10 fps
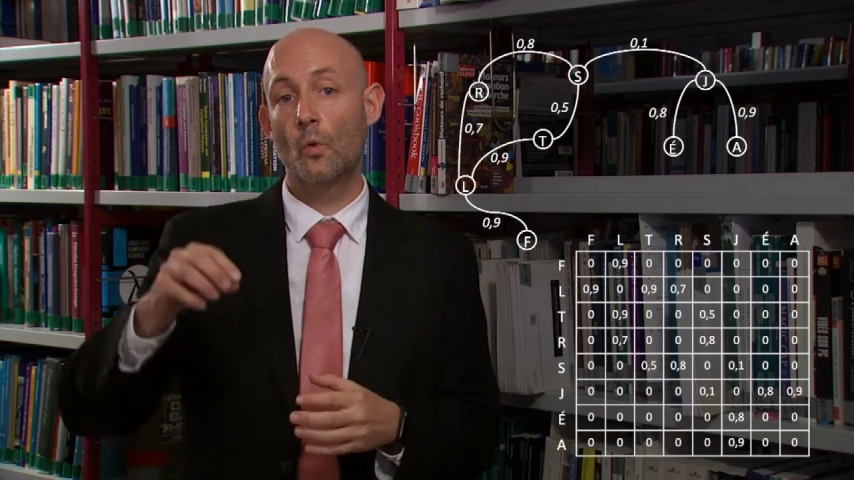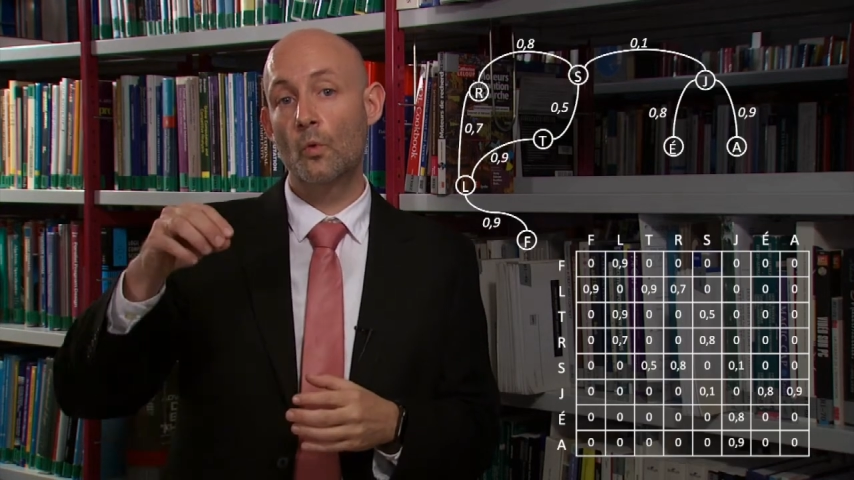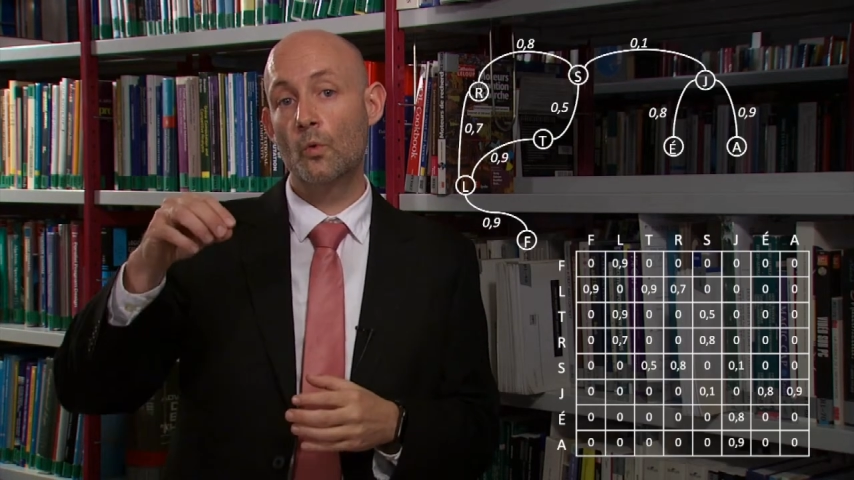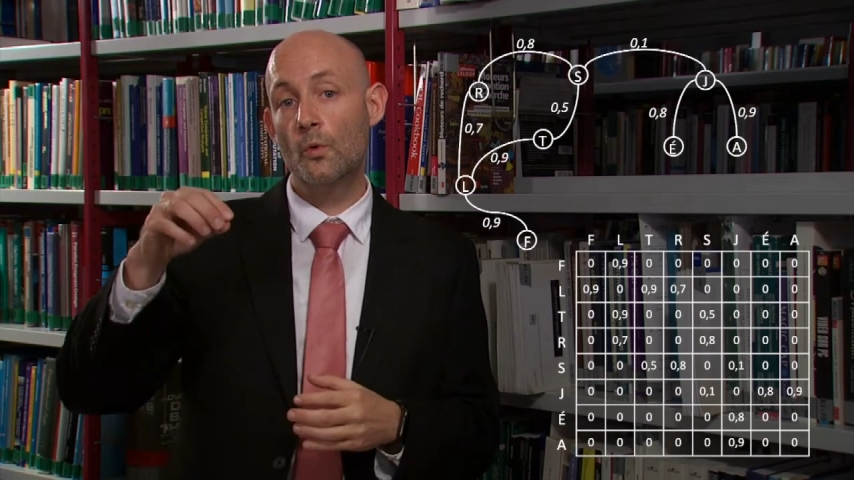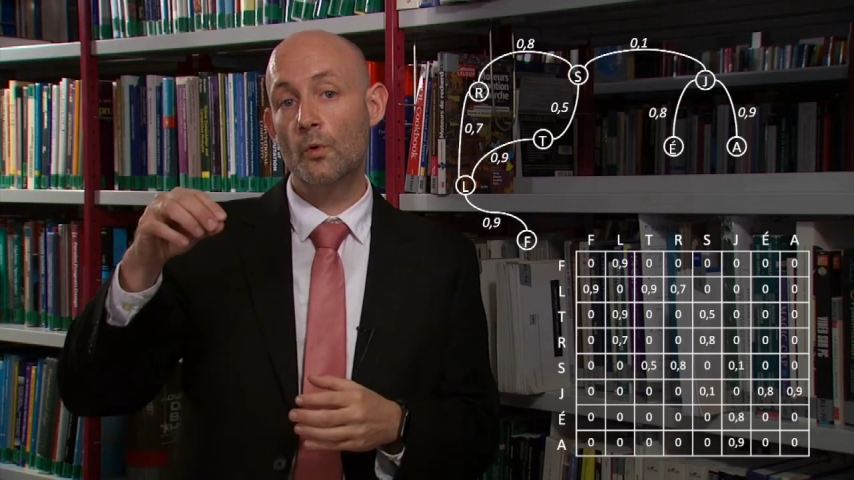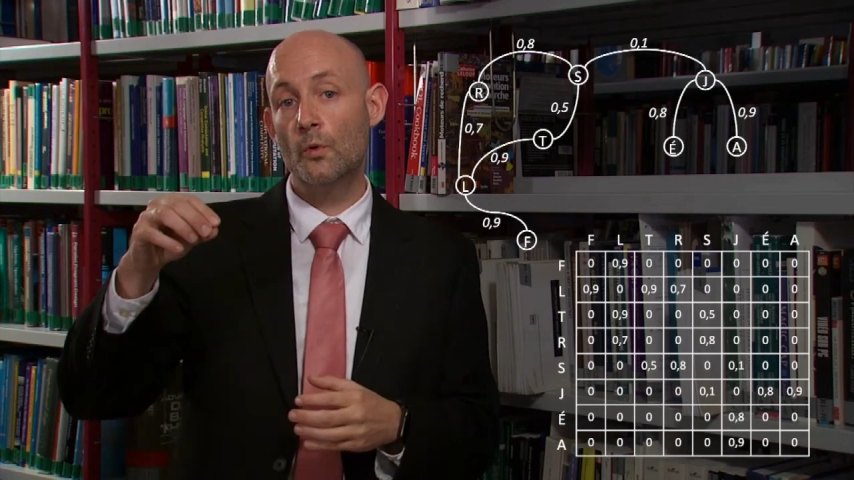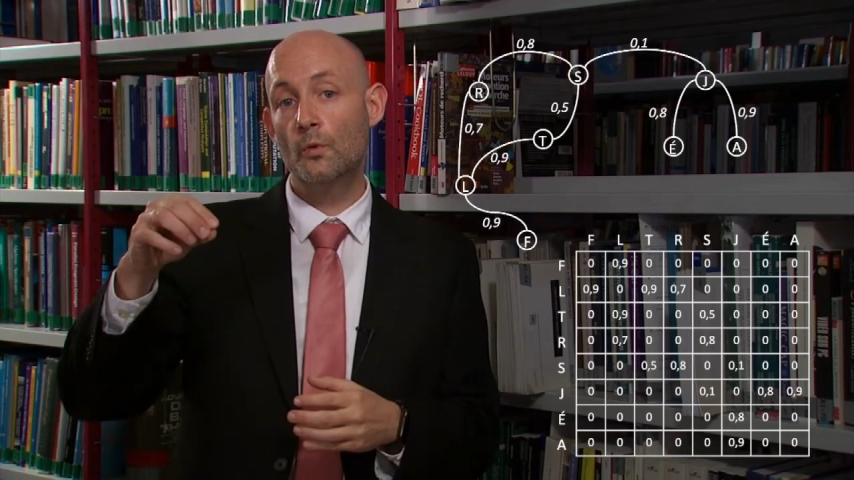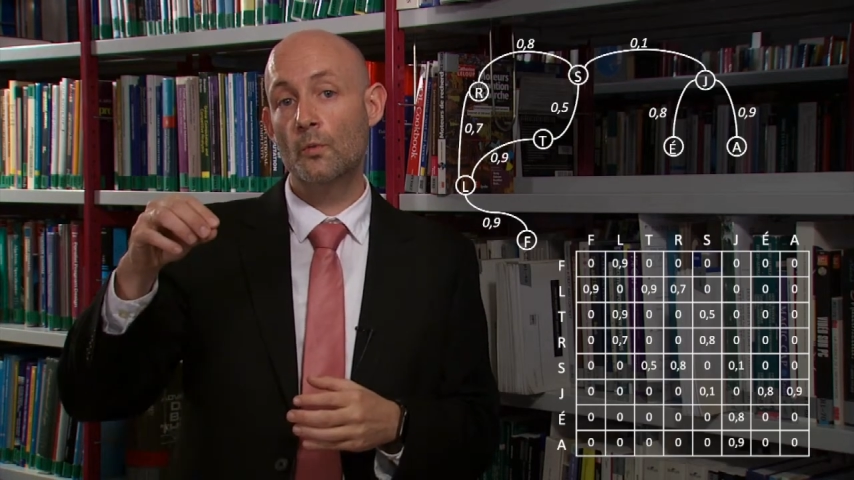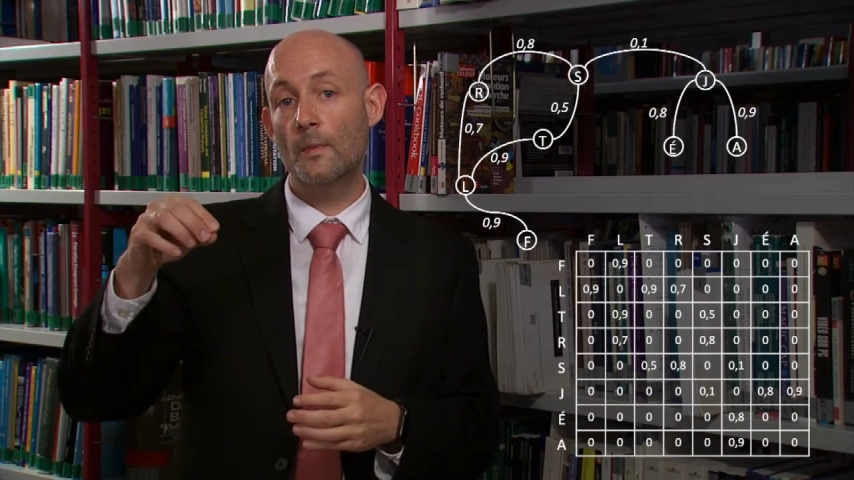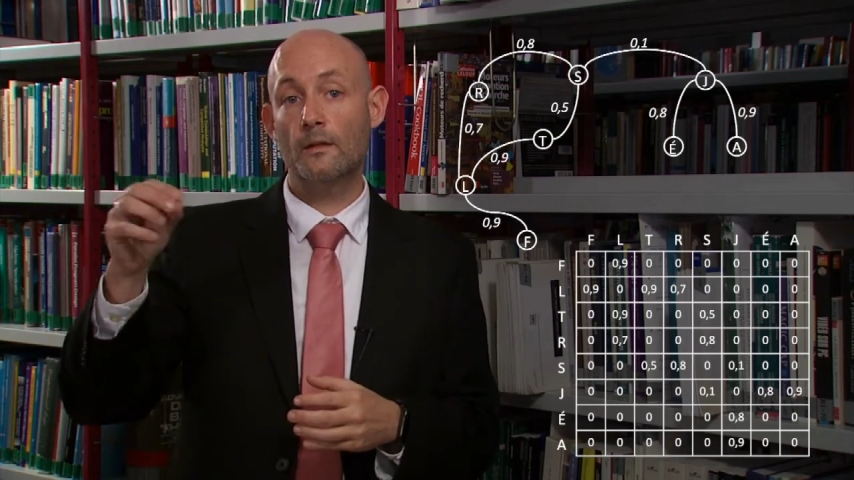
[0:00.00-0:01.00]
where
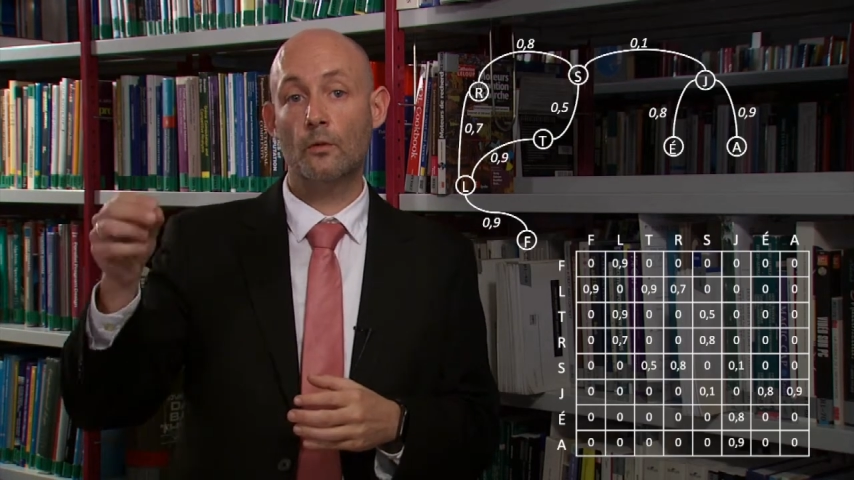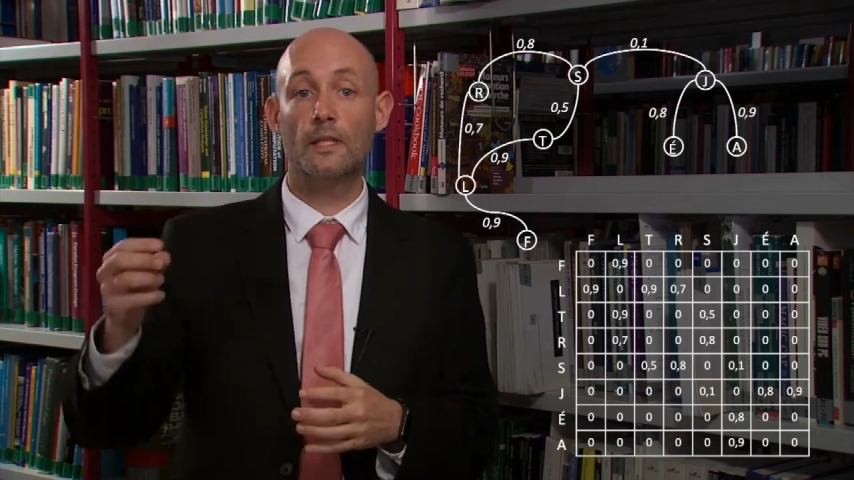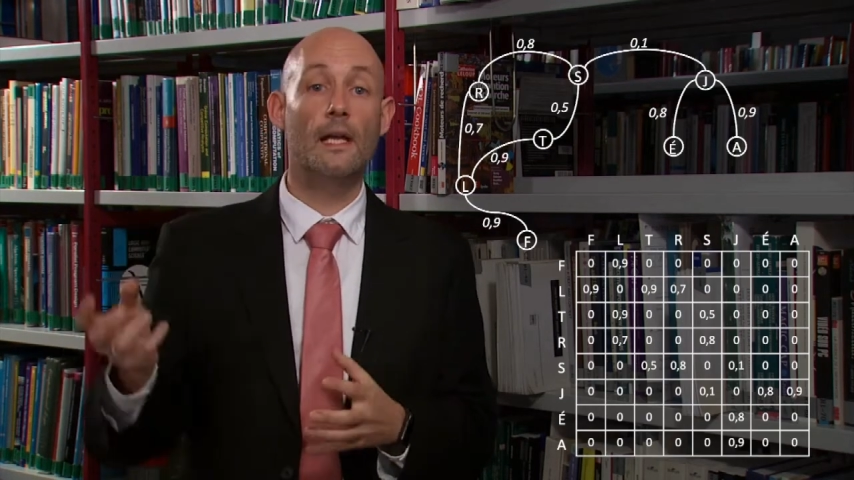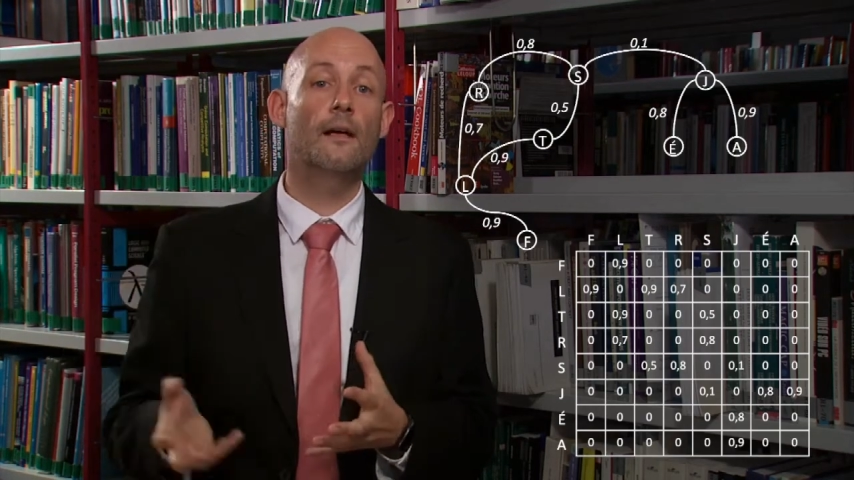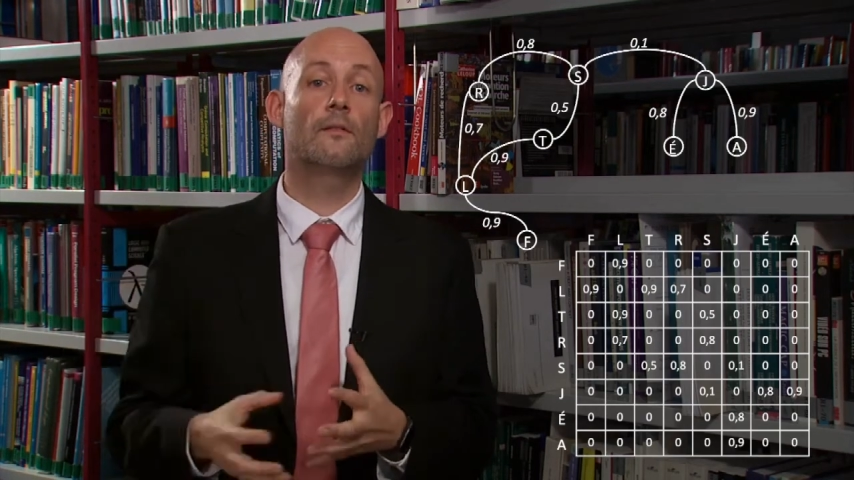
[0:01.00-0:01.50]
instead of putting ones in the